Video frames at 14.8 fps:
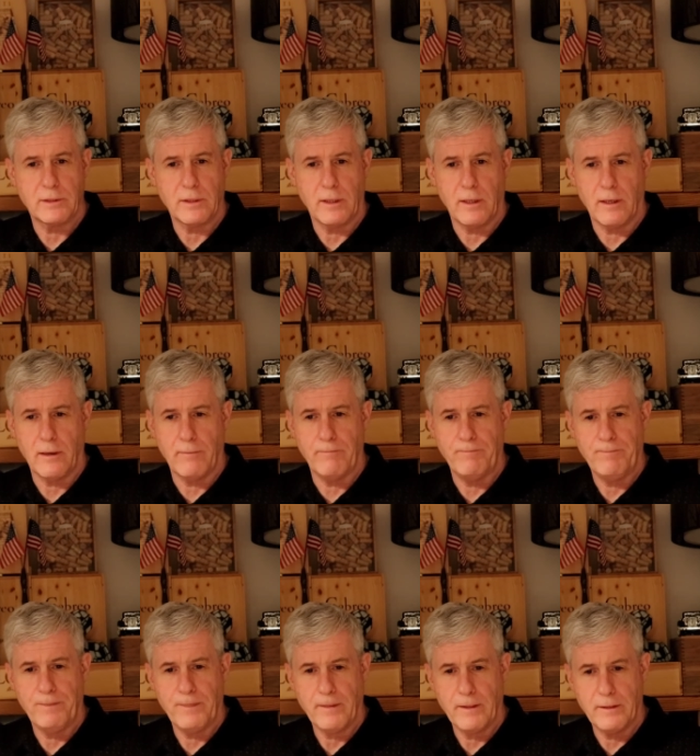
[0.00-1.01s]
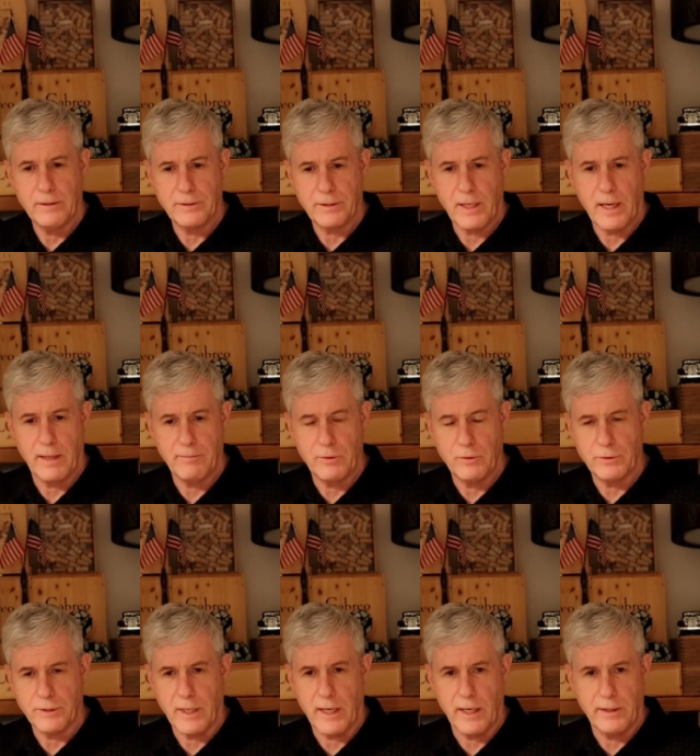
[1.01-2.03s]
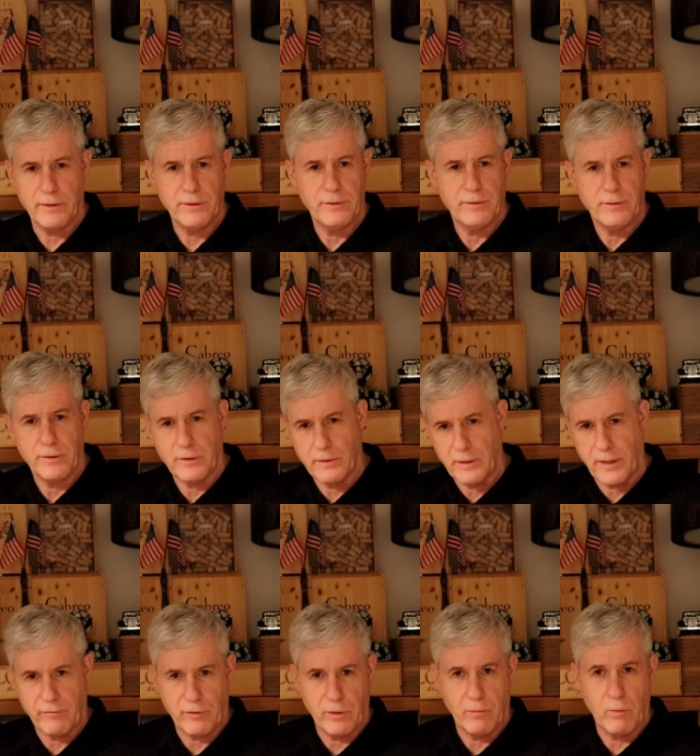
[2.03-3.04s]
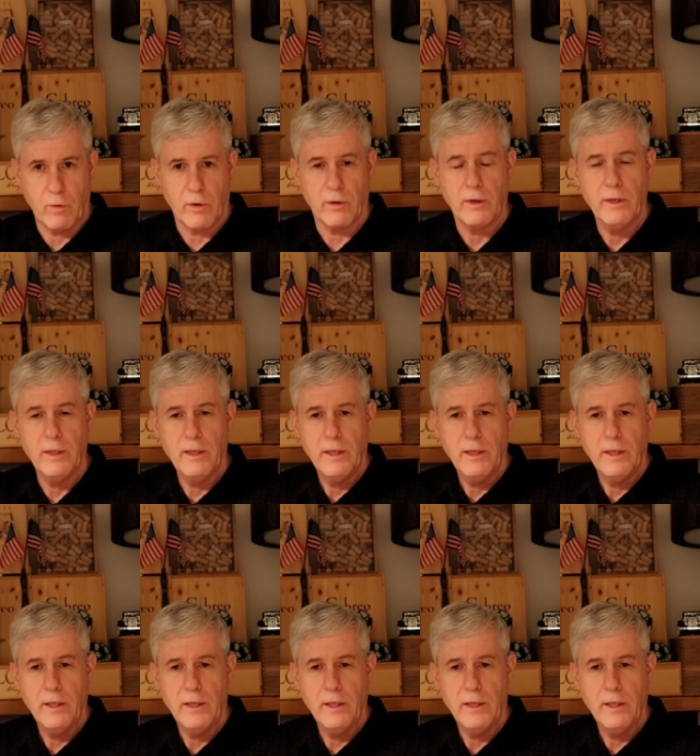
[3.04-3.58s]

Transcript: Um, as time goes on, you'll have a little more